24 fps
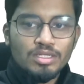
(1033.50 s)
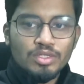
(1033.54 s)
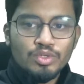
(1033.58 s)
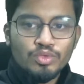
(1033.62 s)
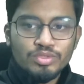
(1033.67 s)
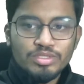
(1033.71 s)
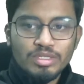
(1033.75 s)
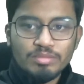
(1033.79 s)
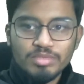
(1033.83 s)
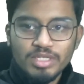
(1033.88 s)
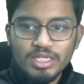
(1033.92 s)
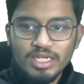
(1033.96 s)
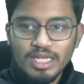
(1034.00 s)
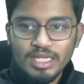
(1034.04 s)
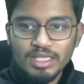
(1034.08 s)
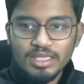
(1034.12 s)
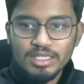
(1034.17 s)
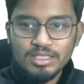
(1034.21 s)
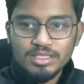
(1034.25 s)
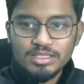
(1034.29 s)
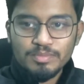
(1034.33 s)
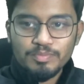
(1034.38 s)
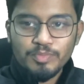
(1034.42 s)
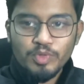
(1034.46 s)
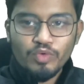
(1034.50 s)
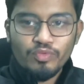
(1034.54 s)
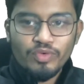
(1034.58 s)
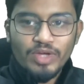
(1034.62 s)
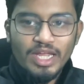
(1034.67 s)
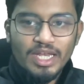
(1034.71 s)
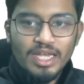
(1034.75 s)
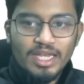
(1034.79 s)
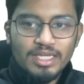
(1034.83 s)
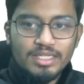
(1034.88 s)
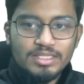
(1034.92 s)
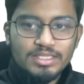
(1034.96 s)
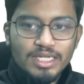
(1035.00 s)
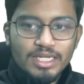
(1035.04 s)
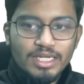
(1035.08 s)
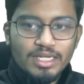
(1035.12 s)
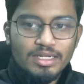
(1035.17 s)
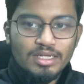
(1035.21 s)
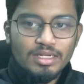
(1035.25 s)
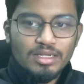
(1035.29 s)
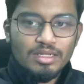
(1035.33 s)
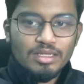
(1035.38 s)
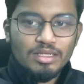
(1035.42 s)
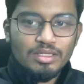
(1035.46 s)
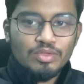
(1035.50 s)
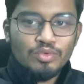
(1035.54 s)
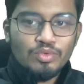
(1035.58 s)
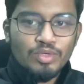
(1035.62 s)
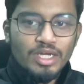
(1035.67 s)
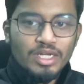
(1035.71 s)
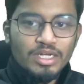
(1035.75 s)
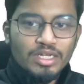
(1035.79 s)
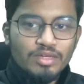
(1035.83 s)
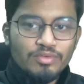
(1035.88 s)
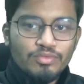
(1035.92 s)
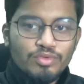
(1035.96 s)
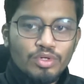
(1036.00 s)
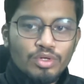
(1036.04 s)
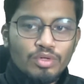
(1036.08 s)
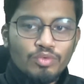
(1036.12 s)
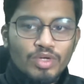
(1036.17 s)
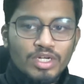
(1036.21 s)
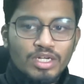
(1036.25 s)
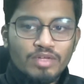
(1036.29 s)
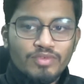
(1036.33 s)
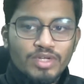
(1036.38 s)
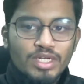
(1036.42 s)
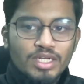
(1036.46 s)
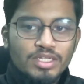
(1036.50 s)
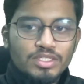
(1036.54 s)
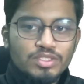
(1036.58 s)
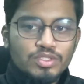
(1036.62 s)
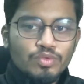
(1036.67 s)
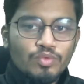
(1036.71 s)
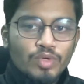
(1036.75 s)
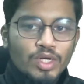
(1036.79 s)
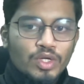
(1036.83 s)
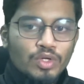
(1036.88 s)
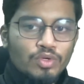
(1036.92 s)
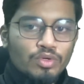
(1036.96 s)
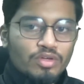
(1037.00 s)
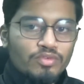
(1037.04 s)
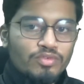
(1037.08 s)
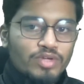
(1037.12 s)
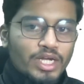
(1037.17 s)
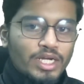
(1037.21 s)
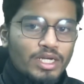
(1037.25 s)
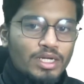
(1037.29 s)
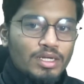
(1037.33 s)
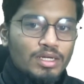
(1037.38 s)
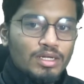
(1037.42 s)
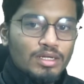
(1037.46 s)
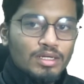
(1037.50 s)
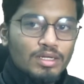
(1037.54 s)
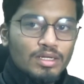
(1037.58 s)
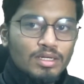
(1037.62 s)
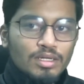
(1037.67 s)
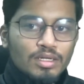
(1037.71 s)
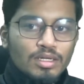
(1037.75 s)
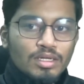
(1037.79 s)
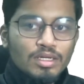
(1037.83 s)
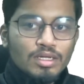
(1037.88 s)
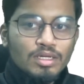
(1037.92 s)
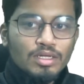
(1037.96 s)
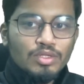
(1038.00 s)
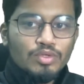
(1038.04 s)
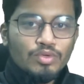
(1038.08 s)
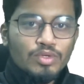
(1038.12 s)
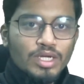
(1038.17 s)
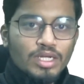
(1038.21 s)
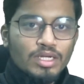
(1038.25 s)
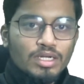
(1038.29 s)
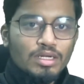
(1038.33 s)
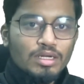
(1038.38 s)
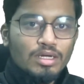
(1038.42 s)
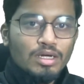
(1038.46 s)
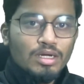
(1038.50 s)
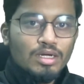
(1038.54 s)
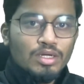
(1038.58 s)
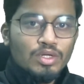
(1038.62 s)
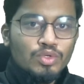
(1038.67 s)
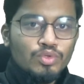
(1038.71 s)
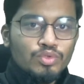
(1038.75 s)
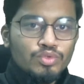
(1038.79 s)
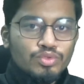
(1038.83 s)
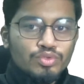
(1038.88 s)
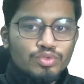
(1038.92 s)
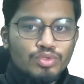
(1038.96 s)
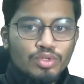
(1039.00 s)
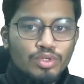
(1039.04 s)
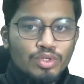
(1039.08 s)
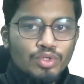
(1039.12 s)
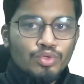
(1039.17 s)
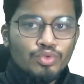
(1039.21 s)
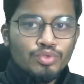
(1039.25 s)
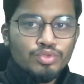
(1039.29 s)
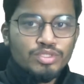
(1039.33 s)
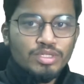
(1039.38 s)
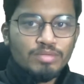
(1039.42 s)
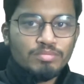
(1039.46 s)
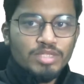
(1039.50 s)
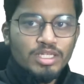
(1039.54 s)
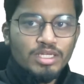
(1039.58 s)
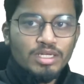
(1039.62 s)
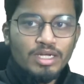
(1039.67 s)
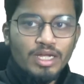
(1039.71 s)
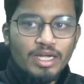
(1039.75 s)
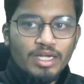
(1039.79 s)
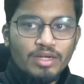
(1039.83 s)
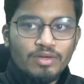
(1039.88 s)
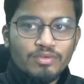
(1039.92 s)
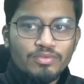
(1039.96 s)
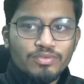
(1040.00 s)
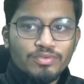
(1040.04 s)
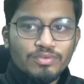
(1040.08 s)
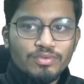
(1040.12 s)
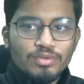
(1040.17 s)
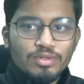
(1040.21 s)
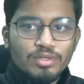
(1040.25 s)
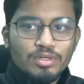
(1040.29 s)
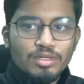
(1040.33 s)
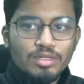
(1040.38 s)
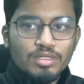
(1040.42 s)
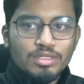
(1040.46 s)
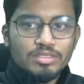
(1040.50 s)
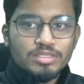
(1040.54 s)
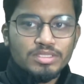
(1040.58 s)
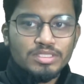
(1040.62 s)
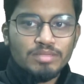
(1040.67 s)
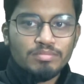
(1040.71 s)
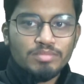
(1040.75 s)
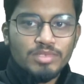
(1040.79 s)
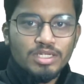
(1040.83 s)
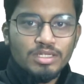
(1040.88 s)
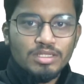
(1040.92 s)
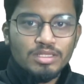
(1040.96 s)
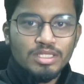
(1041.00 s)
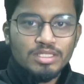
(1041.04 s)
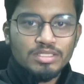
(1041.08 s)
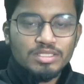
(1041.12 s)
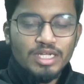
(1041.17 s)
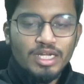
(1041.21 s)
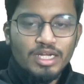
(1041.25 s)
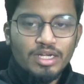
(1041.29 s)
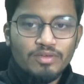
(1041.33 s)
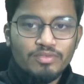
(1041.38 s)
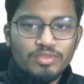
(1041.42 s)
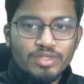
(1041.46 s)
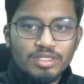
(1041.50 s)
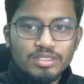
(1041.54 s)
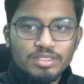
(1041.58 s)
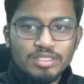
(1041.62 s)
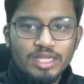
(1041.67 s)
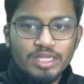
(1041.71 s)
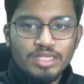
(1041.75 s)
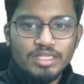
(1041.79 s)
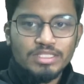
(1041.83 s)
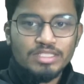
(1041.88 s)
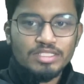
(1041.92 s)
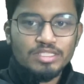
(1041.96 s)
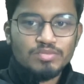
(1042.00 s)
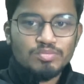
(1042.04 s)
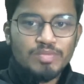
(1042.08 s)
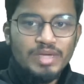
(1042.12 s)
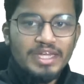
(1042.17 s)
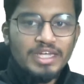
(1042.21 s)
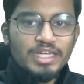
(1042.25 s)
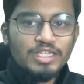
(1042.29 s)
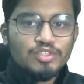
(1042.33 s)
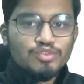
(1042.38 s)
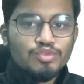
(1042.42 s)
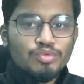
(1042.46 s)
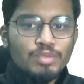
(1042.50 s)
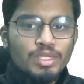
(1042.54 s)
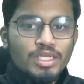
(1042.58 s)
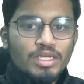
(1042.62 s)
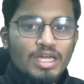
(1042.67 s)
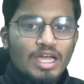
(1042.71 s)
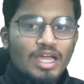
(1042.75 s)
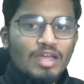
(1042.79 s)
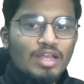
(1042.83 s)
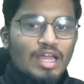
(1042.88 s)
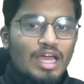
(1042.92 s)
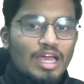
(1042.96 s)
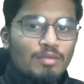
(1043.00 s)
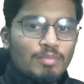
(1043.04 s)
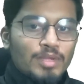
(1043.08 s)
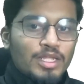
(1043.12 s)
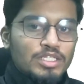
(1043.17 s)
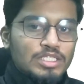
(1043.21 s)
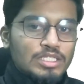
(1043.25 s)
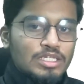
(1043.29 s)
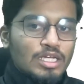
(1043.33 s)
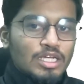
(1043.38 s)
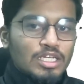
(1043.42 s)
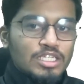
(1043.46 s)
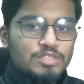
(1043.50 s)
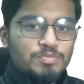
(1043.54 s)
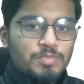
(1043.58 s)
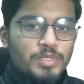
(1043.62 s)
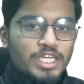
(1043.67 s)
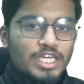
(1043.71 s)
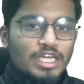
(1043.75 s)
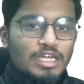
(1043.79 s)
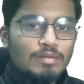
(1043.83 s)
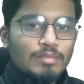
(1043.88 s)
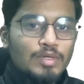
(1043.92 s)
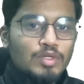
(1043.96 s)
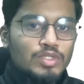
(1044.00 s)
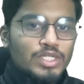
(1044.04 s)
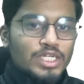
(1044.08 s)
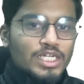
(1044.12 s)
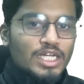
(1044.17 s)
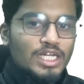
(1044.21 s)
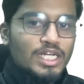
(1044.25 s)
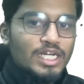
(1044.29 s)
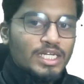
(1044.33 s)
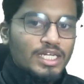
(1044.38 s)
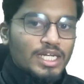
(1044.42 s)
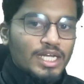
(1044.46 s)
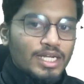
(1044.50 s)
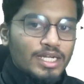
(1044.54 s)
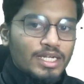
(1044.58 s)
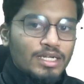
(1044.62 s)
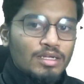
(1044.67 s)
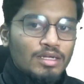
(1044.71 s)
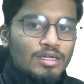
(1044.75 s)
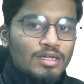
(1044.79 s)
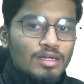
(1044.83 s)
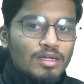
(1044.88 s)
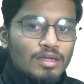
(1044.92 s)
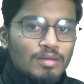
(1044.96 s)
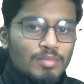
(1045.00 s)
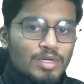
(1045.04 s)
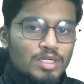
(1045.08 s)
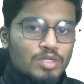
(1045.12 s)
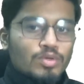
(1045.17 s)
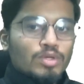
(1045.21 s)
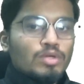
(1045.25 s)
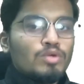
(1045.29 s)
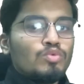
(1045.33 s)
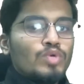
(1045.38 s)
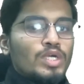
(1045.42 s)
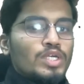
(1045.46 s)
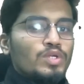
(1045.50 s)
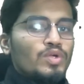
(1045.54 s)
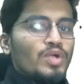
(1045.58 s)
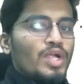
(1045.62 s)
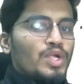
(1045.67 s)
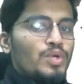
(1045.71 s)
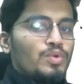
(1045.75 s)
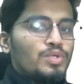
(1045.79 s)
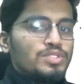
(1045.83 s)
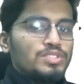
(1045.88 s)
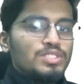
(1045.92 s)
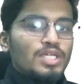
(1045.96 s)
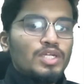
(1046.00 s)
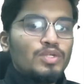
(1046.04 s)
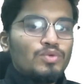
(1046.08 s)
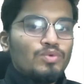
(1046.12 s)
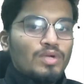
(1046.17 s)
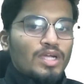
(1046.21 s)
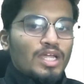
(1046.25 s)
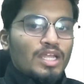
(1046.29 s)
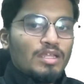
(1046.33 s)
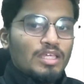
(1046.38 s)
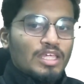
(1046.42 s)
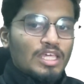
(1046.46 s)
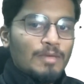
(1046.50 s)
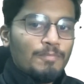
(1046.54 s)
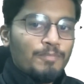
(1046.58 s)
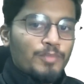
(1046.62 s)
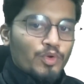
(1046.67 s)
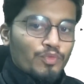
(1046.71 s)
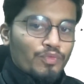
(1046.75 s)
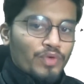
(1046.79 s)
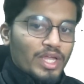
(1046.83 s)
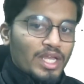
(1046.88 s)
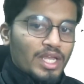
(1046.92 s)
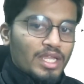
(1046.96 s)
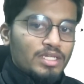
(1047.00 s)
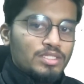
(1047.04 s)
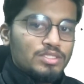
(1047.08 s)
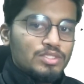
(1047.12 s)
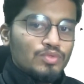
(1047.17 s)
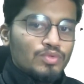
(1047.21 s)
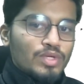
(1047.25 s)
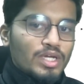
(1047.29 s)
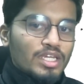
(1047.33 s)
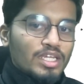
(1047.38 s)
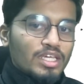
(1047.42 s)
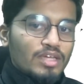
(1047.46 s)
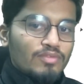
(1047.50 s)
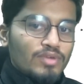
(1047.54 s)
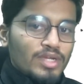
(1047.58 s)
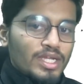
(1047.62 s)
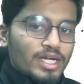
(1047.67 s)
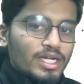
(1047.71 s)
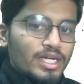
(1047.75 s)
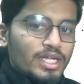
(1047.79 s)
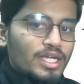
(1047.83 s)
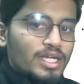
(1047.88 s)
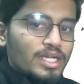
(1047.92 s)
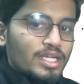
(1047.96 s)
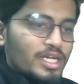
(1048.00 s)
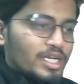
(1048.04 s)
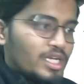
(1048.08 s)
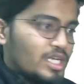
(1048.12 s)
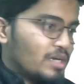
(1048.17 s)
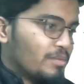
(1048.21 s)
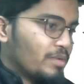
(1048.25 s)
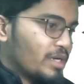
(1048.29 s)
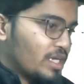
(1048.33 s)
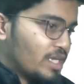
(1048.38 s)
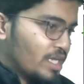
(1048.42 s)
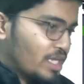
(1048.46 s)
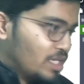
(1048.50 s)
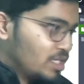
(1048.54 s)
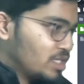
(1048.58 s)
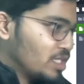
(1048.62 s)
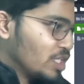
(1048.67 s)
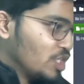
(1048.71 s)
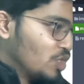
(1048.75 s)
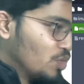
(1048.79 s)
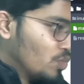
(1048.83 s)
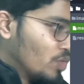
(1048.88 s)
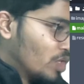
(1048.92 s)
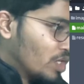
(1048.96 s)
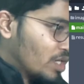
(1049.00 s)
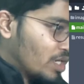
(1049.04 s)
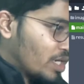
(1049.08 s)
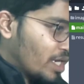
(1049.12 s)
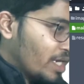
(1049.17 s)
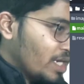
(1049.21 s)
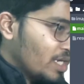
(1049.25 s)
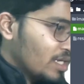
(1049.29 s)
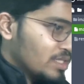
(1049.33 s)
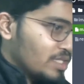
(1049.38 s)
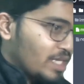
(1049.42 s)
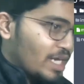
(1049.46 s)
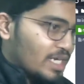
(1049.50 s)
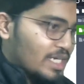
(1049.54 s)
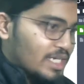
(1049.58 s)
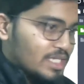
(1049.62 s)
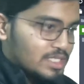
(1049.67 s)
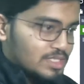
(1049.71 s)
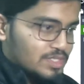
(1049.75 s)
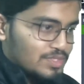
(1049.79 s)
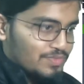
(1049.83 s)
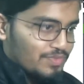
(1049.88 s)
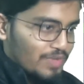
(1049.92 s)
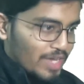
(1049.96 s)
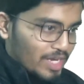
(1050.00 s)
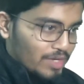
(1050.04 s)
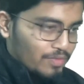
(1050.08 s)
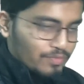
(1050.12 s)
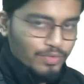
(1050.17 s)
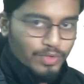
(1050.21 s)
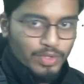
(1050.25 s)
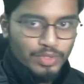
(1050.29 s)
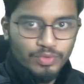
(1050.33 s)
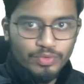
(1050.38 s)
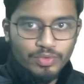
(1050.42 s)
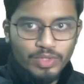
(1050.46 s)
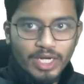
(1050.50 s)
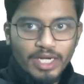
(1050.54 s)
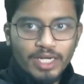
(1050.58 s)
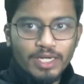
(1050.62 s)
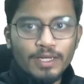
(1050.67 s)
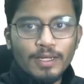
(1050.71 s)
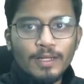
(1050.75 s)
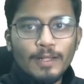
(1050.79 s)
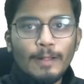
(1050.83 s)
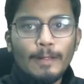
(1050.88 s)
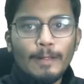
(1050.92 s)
do something like this: profile links, and you can give your whatever links you want to give, right? You can do something this kind of things. Like, this is my resume. I'll be speaking about it a little later. But what you can do is that you can keep profile links. You can give LinkedIn, GitHub, and anything you want, right? That is fine for you, right?